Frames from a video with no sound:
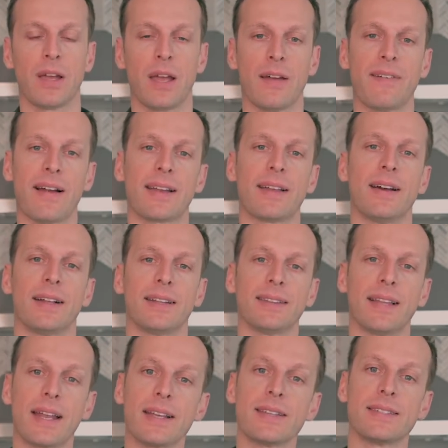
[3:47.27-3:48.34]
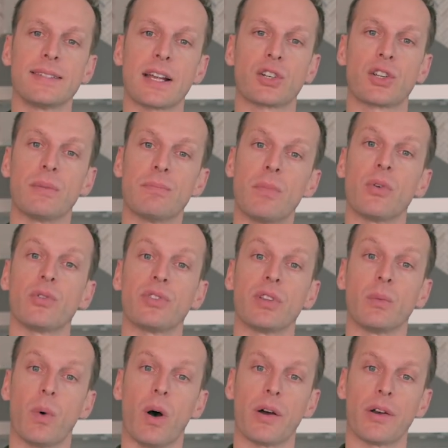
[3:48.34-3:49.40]
In fact, lettuce is actually mostly
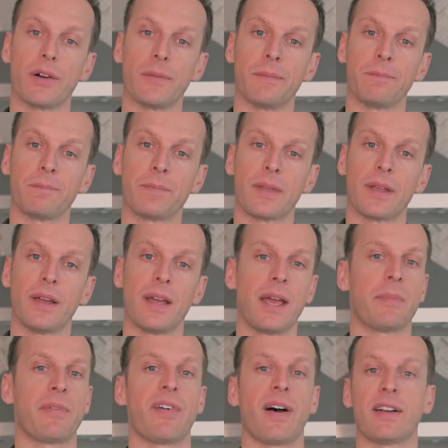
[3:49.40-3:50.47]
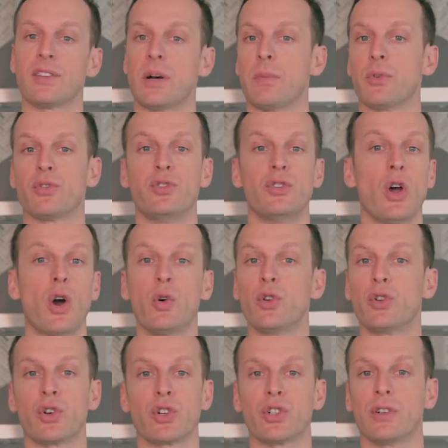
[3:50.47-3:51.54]
water. It provides almost no
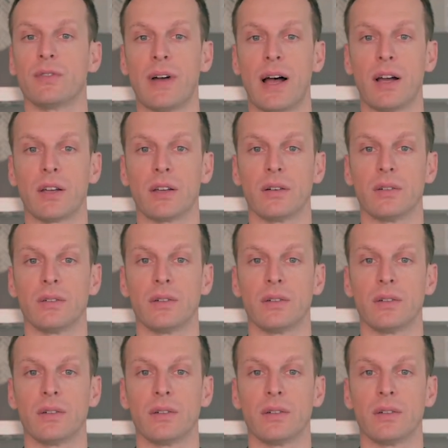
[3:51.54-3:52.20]
nutritional value.